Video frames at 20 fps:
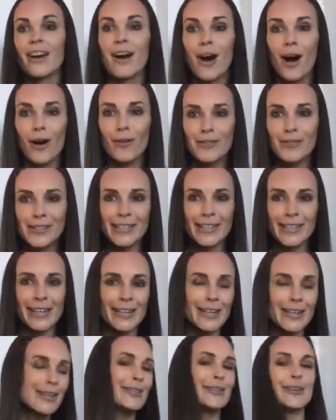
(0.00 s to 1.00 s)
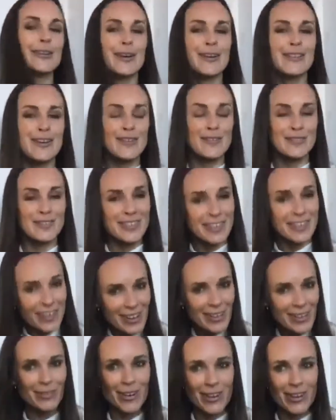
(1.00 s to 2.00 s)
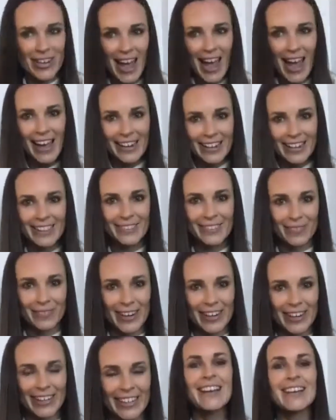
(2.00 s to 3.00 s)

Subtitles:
obviously, you've got to throw your hat in the ring.